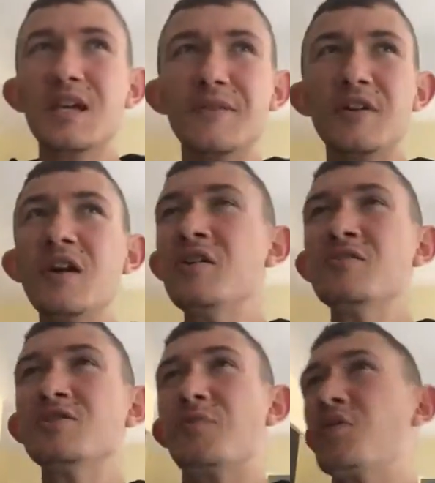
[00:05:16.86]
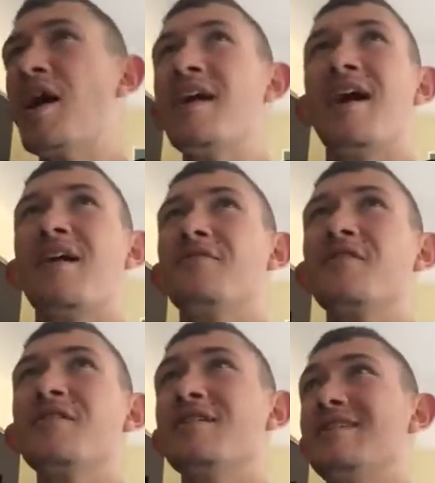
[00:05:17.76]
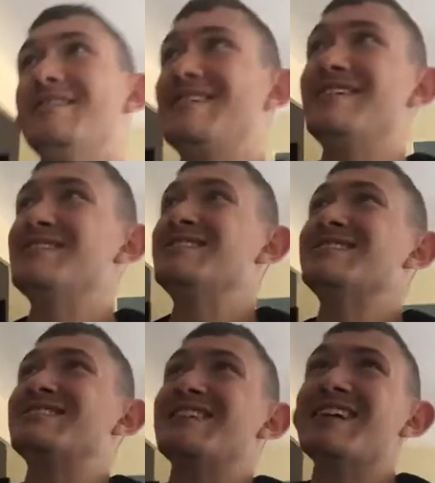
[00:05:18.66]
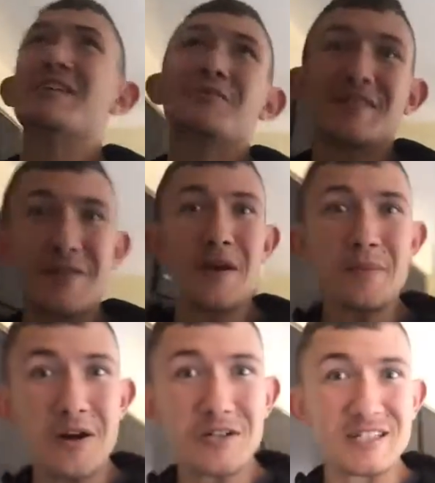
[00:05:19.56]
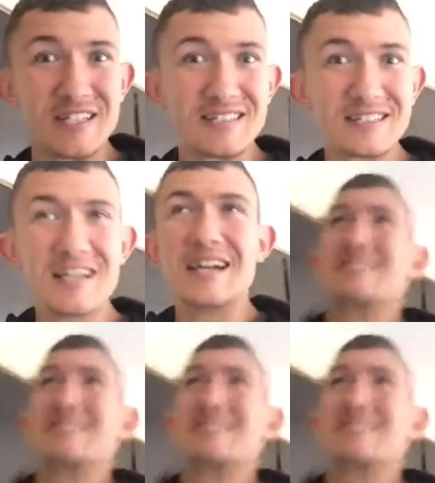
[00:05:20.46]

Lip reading: If you don't use your brain ever, then you're just thinking with your emotions.